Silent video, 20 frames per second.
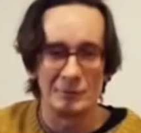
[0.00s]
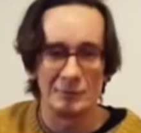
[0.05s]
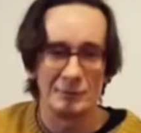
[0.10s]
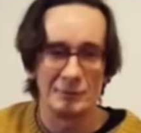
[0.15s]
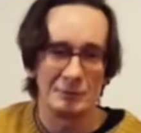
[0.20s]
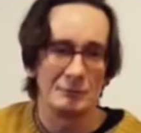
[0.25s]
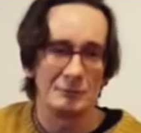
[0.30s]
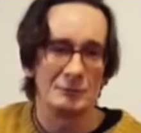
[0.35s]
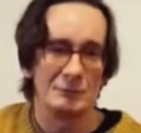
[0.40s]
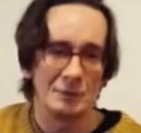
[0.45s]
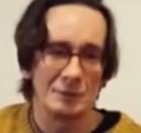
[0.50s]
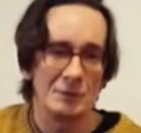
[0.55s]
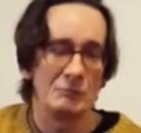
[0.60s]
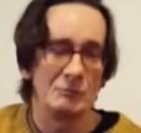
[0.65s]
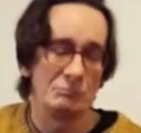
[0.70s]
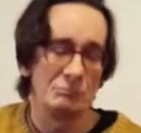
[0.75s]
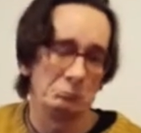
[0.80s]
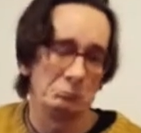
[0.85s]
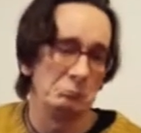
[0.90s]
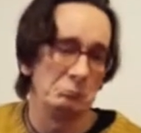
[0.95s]
It's kind
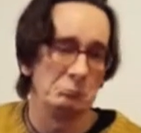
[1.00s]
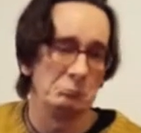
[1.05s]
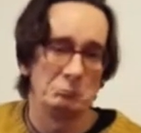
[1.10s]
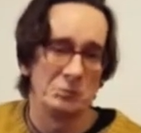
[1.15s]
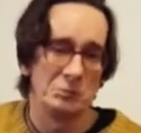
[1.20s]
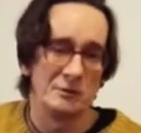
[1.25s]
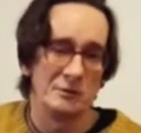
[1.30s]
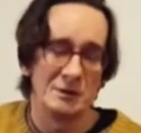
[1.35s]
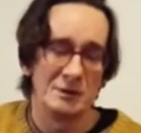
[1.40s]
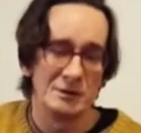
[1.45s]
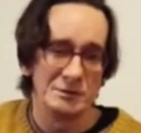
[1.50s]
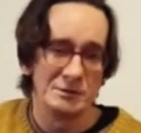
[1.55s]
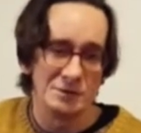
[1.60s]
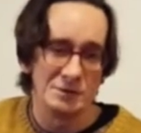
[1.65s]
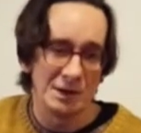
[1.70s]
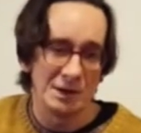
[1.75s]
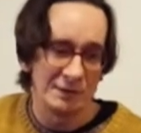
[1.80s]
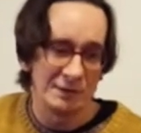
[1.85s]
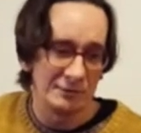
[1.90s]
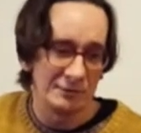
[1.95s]
of Brazilian
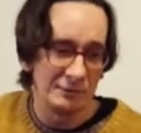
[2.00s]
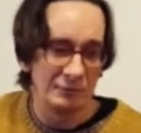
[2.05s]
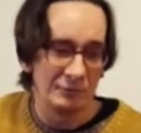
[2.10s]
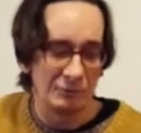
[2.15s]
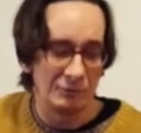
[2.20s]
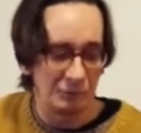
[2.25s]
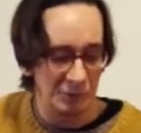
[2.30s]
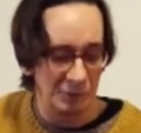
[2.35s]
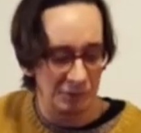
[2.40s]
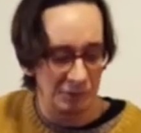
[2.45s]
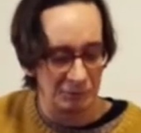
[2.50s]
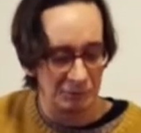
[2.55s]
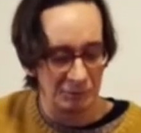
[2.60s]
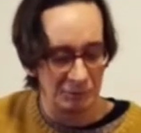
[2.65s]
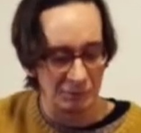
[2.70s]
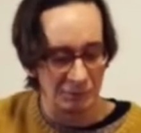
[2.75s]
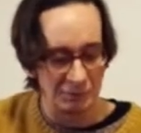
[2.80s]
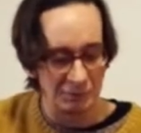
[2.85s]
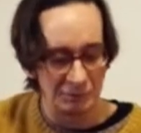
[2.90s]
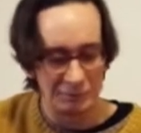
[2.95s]
jazz is another way you could
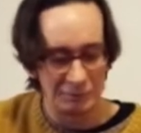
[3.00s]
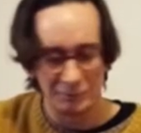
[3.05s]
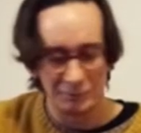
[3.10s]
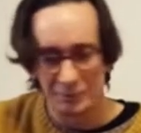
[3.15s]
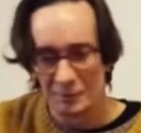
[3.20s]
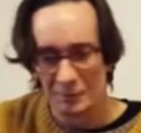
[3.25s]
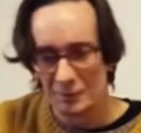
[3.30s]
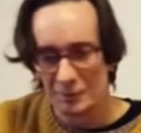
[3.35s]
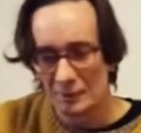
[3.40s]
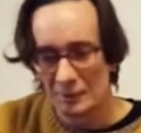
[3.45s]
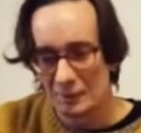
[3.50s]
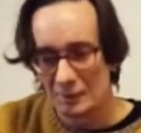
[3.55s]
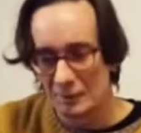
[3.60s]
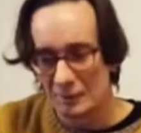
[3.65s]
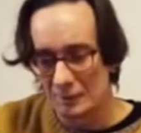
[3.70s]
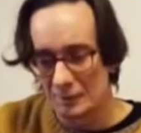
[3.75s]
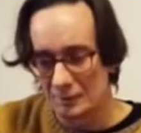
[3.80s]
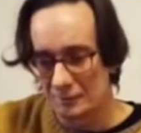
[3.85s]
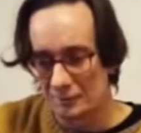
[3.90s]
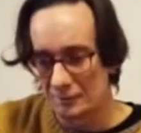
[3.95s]
call it,
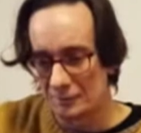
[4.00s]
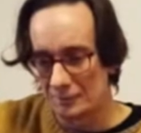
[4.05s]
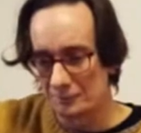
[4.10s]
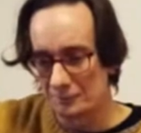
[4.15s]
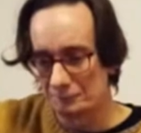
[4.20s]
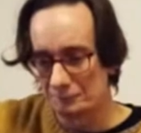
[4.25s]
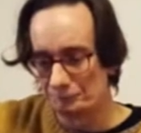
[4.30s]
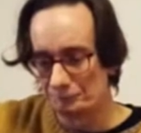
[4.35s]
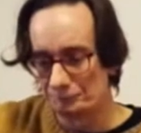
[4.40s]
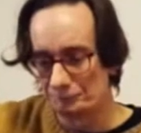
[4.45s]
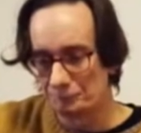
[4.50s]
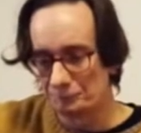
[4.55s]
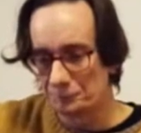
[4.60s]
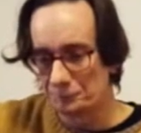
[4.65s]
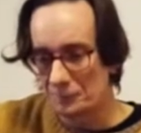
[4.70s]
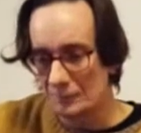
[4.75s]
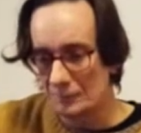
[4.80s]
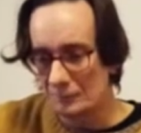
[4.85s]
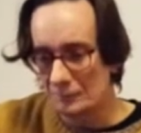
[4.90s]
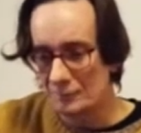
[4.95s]
and
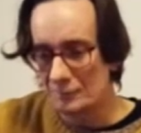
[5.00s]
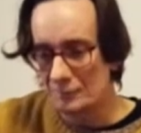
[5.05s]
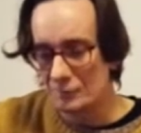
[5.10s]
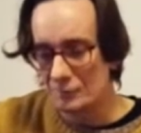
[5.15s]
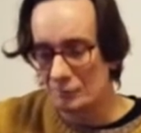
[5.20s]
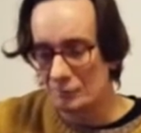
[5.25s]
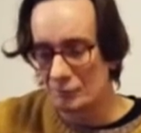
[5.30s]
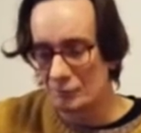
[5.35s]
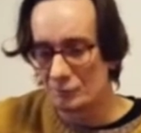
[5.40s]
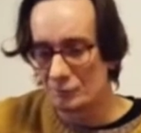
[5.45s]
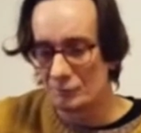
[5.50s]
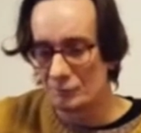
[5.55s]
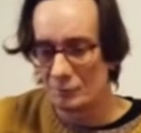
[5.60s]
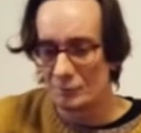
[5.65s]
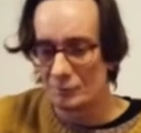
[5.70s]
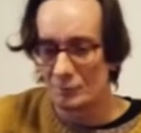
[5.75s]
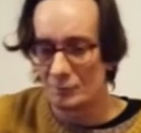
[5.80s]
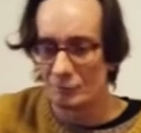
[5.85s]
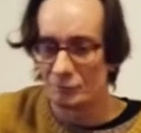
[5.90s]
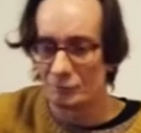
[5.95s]
there's kind of
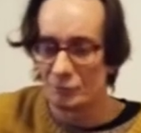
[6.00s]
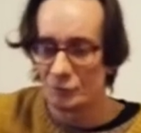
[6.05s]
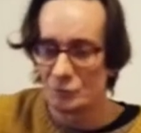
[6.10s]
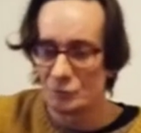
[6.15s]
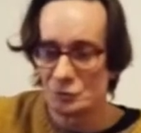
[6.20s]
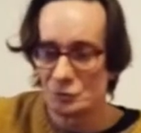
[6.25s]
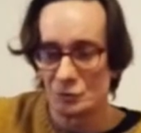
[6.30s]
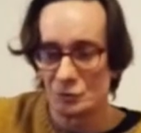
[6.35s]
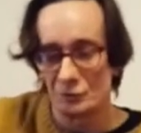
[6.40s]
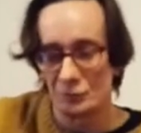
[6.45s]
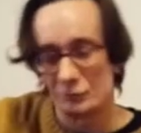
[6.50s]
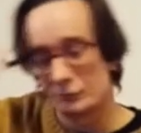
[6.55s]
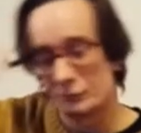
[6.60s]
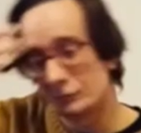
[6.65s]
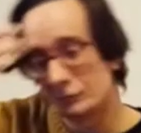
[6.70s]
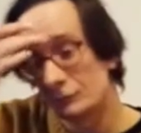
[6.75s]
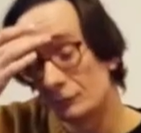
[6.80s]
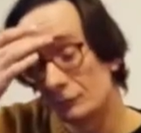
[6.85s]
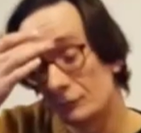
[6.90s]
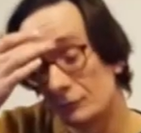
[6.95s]
a fusion
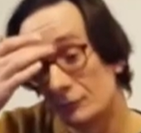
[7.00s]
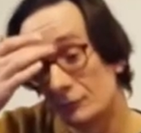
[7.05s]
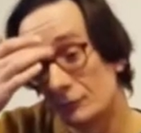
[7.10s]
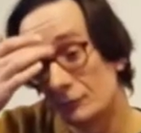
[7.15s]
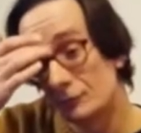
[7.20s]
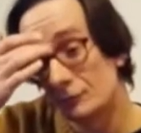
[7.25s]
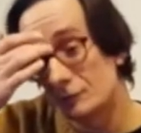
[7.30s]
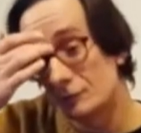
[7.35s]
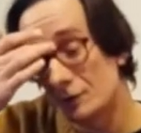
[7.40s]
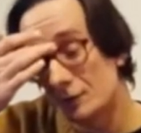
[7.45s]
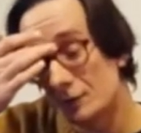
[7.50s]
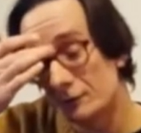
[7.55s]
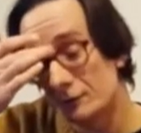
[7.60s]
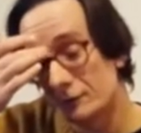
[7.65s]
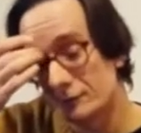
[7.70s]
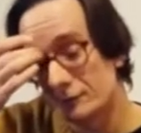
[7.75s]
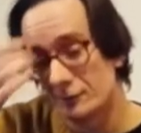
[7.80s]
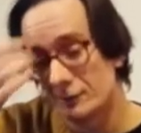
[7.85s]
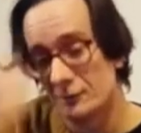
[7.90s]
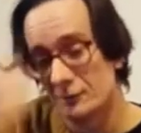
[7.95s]
of
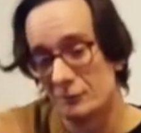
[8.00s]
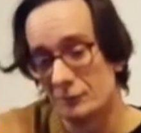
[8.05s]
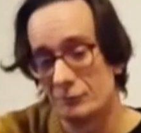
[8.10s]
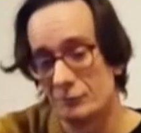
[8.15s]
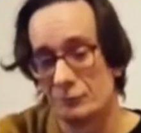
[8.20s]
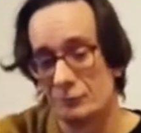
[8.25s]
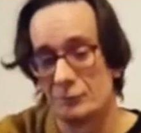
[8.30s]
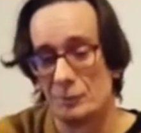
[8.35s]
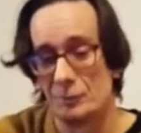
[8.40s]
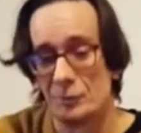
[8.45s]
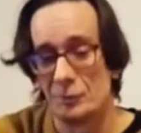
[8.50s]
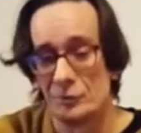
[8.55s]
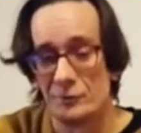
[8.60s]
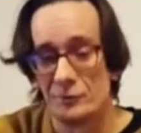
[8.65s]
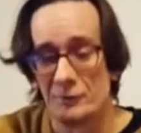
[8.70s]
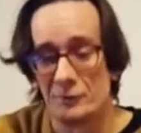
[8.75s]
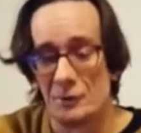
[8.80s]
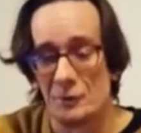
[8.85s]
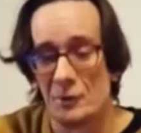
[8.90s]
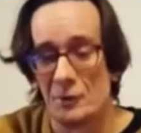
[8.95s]
jazz kind of
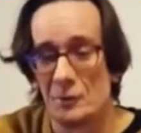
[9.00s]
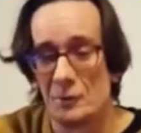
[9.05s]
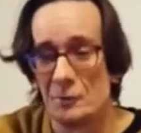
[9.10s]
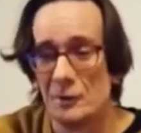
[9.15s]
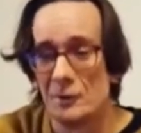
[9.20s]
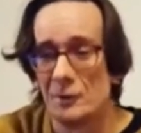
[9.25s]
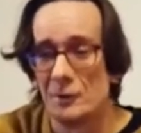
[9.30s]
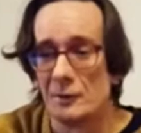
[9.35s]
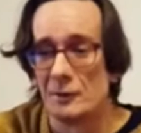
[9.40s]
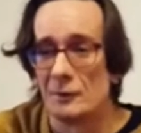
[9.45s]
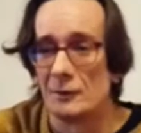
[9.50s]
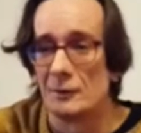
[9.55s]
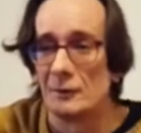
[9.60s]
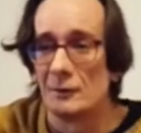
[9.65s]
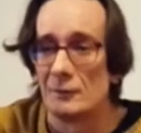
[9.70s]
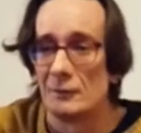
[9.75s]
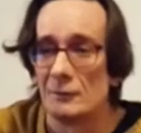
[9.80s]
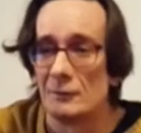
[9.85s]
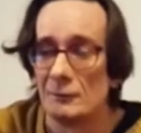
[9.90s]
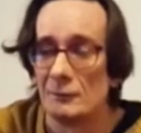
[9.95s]
approaches to harmony
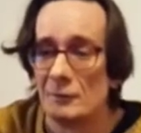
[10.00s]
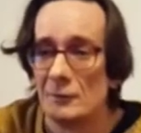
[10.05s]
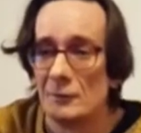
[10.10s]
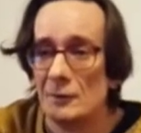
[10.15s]
and